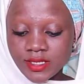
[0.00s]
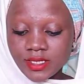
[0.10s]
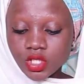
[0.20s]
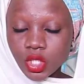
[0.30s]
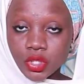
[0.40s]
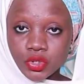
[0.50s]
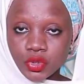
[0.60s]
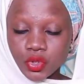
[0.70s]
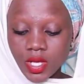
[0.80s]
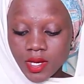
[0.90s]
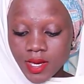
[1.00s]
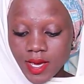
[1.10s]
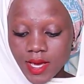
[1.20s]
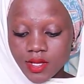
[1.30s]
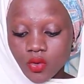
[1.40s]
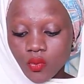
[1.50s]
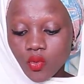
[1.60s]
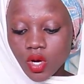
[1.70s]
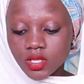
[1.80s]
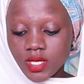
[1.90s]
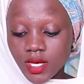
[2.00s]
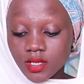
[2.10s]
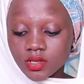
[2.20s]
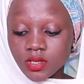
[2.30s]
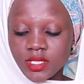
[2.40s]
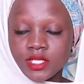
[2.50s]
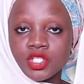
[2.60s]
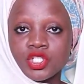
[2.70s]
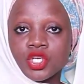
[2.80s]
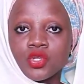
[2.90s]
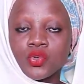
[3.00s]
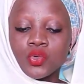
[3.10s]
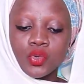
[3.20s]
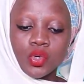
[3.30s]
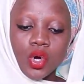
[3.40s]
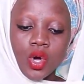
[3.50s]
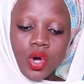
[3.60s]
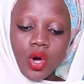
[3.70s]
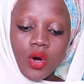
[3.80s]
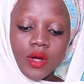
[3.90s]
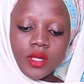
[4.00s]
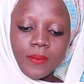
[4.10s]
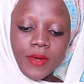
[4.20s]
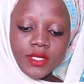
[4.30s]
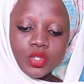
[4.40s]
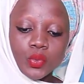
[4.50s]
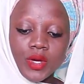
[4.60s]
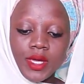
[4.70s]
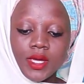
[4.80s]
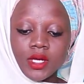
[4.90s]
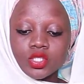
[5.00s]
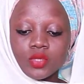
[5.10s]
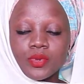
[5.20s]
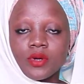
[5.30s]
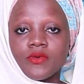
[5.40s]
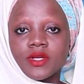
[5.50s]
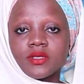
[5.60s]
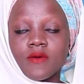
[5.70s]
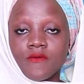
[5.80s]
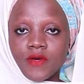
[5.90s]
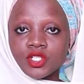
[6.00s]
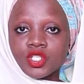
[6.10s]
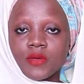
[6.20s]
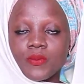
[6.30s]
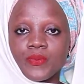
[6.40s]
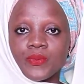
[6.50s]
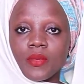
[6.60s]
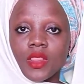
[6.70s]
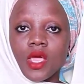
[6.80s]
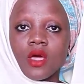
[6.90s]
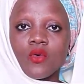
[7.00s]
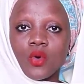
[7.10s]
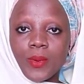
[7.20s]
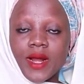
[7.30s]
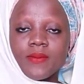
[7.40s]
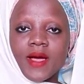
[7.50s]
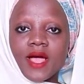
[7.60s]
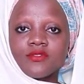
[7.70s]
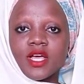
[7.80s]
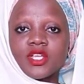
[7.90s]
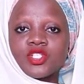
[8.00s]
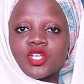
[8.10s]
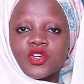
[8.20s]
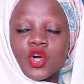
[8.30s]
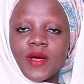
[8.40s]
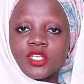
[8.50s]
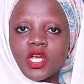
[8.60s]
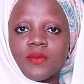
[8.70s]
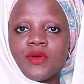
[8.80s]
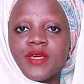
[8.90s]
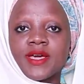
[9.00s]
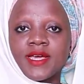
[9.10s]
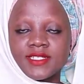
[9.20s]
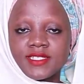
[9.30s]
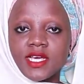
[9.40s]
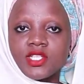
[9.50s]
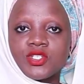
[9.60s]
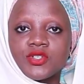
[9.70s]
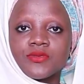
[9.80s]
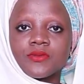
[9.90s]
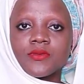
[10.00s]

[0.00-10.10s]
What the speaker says: Disease Control, and the World Health Organization, who on the best way to prevent infection. We'll be right back after this short commercial break. Stay tuned.